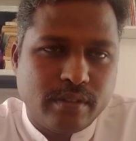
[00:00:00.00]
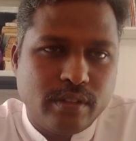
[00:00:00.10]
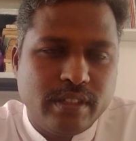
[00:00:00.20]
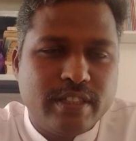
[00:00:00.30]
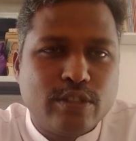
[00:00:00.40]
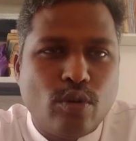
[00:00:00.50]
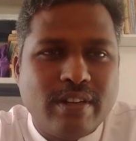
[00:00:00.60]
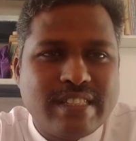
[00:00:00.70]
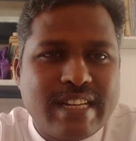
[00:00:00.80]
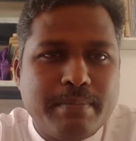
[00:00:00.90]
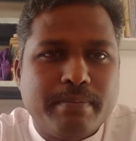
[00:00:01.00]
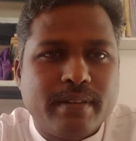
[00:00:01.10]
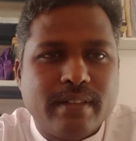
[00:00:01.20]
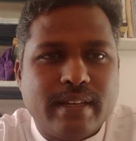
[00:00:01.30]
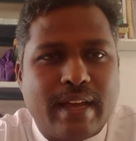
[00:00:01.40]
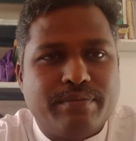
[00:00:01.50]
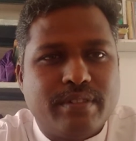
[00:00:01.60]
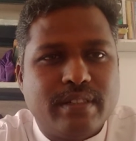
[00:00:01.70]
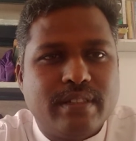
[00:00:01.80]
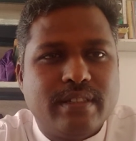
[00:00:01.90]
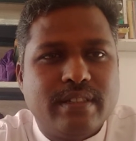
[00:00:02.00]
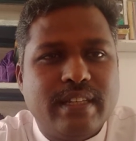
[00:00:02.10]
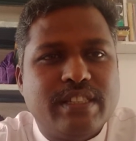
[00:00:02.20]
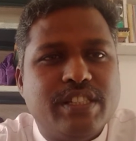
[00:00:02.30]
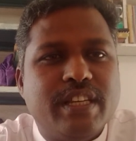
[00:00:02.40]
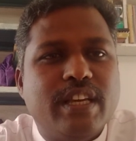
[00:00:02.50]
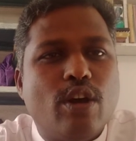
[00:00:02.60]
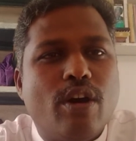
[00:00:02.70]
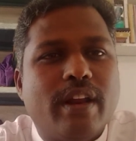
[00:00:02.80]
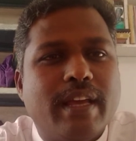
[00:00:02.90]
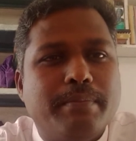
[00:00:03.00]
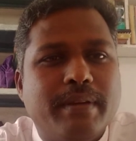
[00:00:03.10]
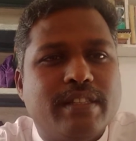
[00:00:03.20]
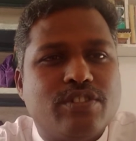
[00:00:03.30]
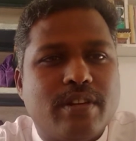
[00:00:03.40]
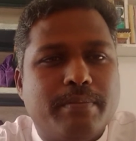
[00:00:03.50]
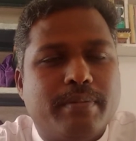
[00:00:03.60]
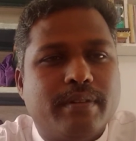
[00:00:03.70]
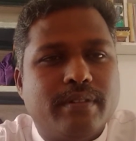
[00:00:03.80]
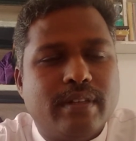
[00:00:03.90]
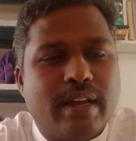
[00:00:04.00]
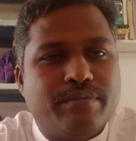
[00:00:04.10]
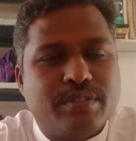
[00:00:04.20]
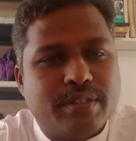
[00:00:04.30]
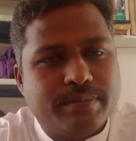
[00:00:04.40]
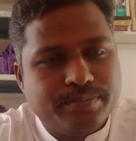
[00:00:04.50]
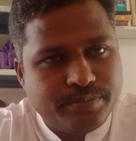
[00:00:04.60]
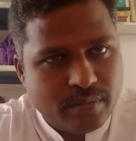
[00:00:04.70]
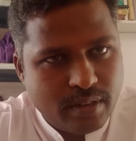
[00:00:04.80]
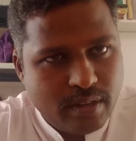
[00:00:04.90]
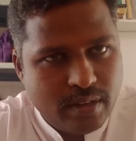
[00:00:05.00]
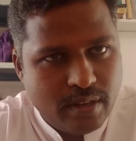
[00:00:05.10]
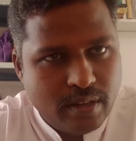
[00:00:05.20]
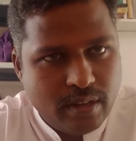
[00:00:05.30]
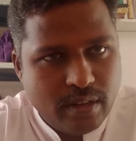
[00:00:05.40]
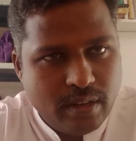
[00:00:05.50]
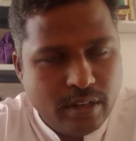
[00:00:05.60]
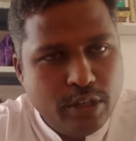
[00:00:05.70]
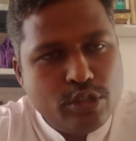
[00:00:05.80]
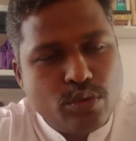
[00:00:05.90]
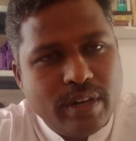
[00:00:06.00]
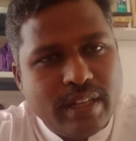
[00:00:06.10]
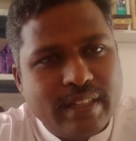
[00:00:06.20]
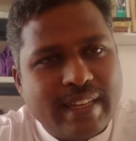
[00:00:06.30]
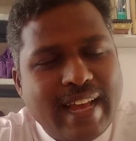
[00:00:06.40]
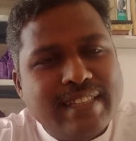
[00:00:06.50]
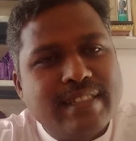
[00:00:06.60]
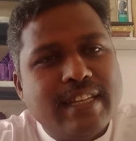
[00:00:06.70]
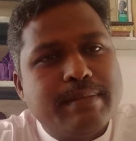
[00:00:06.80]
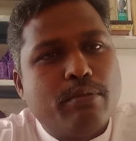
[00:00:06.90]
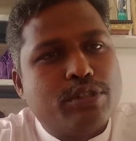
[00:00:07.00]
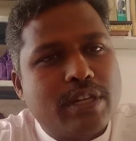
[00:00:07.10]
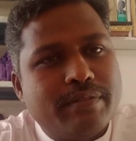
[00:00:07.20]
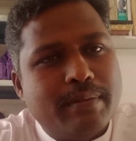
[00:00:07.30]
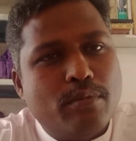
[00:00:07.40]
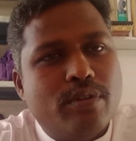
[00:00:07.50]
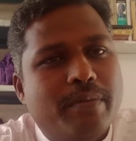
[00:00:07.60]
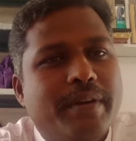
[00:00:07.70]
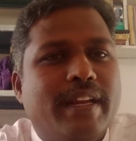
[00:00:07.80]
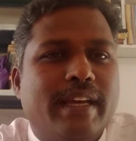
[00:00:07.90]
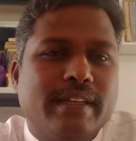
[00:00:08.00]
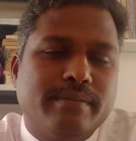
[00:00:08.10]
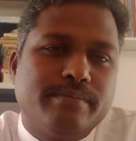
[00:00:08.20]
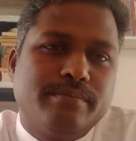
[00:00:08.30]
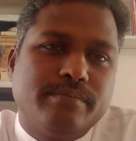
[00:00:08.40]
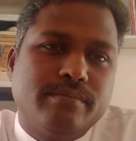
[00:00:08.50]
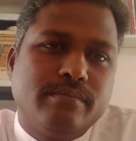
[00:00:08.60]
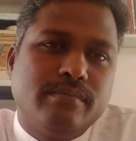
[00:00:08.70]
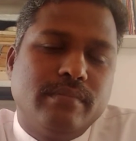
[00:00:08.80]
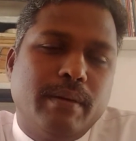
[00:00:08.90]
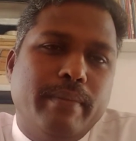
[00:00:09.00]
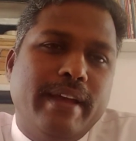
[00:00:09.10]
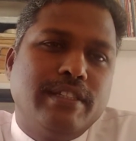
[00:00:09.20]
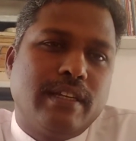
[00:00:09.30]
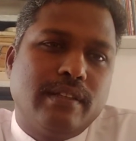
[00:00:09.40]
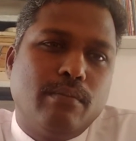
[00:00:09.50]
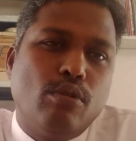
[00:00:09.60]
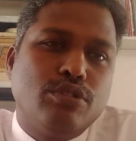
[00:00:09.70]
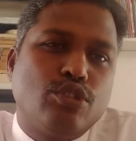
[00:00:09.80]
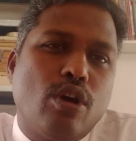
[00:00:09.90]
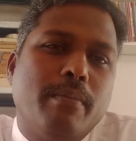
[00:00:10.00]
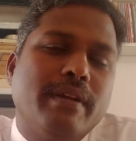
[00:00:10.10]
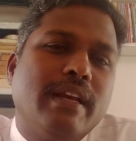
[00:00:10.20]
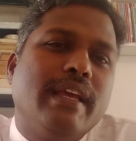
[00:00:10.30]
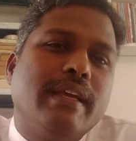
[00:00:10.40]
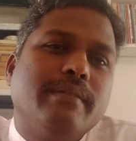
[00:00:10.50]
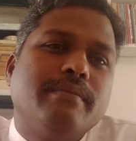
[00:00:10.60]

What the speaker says: This is called strip graft. S-T-R-I-P, strip graft. Usually the cancellous portion of the bone will be taken. The most commonly